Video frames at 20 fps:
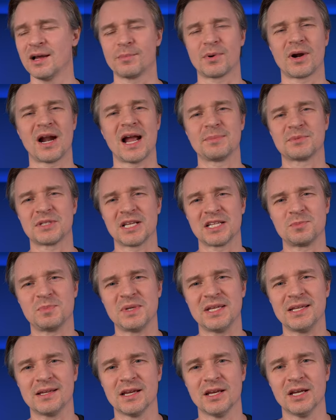Perhaps I
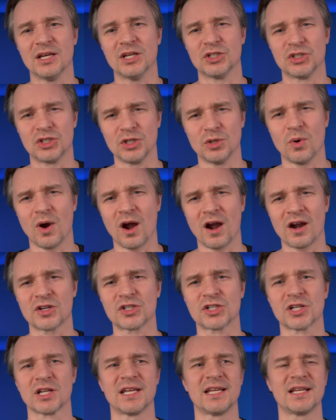speak too
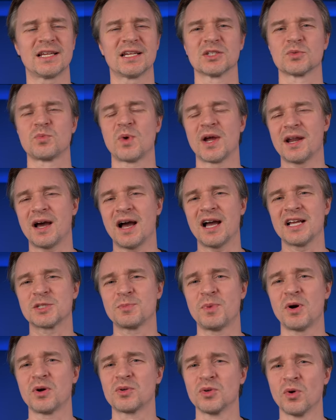harshly, because when I
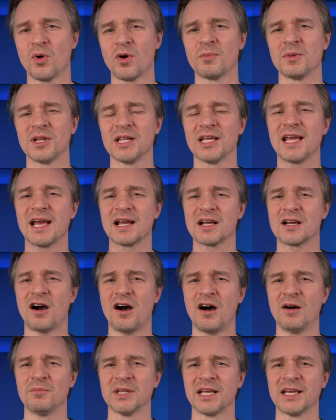spoke normally and
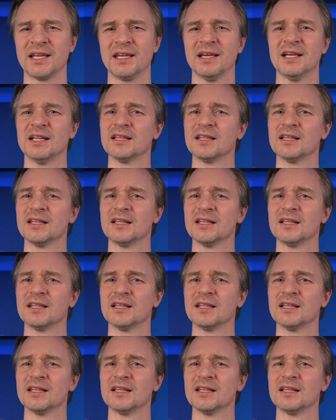calmly,